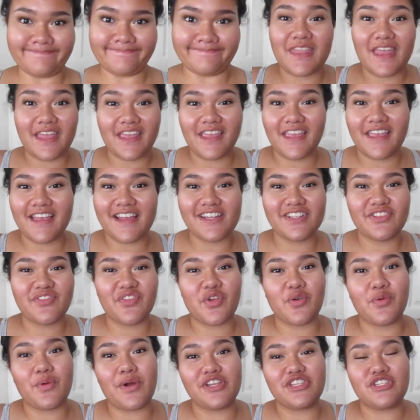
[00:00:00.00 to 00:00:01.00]
Thank you guys
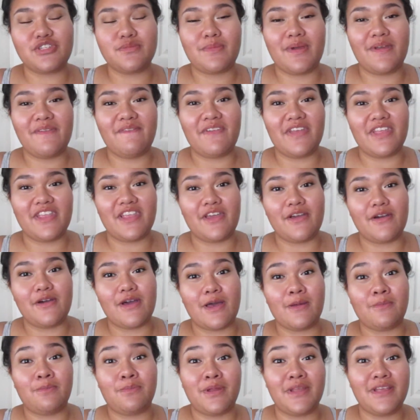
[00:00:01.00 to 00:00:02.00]
for watching my video,
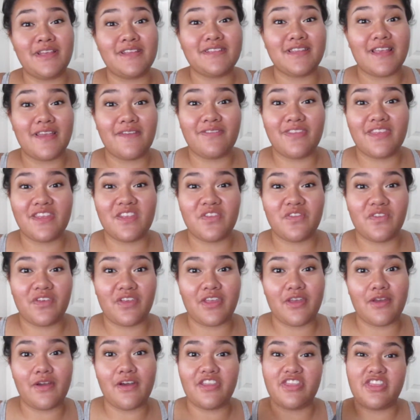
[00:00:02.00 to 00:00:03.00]
and please give this
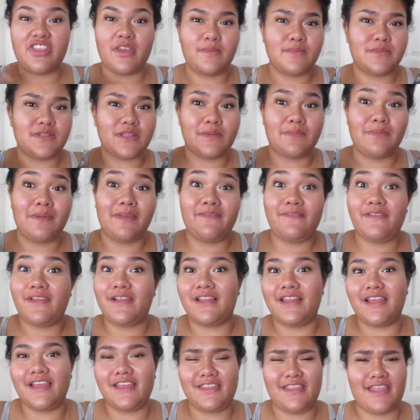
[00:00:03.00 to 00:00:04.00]
video a thumbs up if you
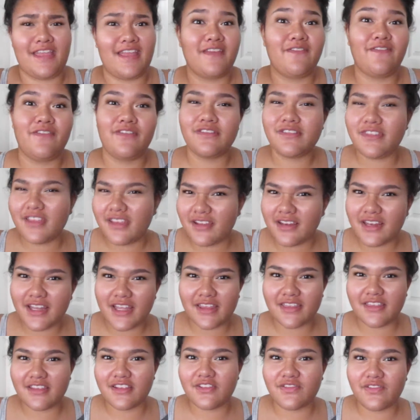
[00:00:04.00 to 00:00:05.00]
liked it. If you didn't
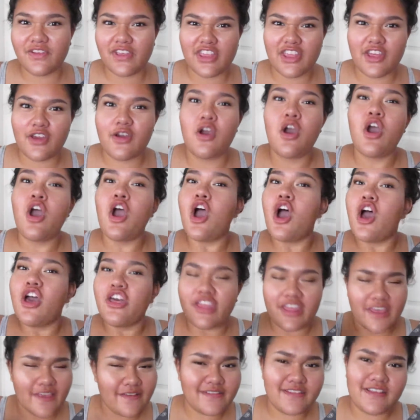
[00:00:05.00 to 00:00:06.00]
like this video,
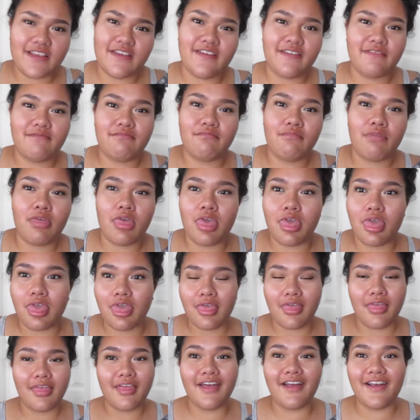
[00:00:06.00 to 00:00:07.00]
give it
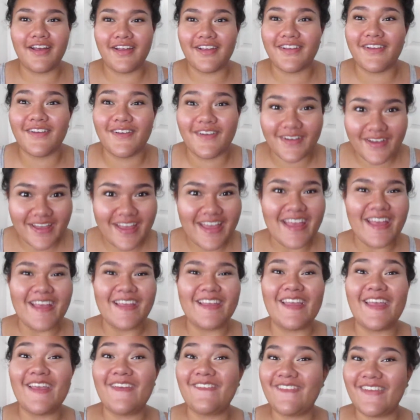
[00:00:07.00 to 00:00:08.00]

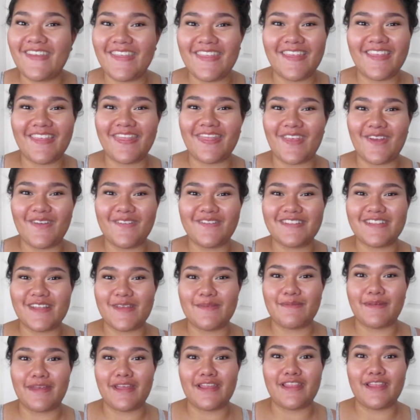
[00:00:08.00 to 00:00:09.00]
a thumbs
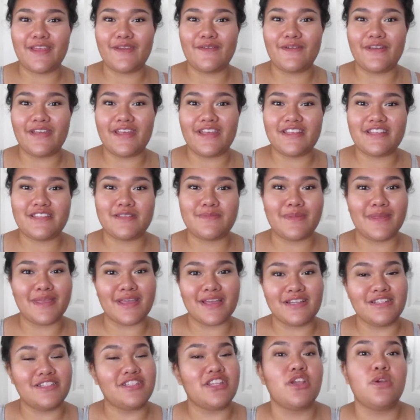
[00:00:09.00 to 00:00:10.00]
up anyways,
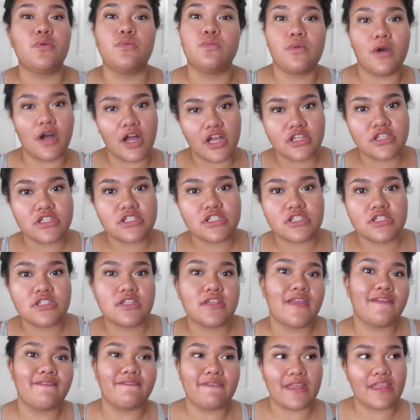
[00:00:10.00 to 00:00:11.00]
because you watched
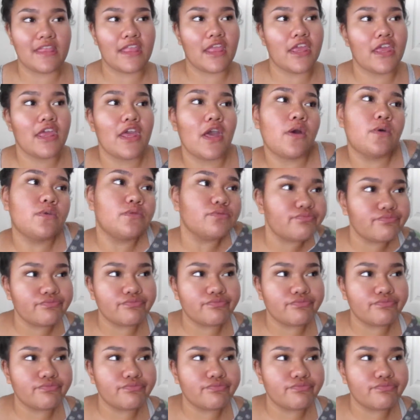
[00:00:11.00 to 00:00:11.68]
the video.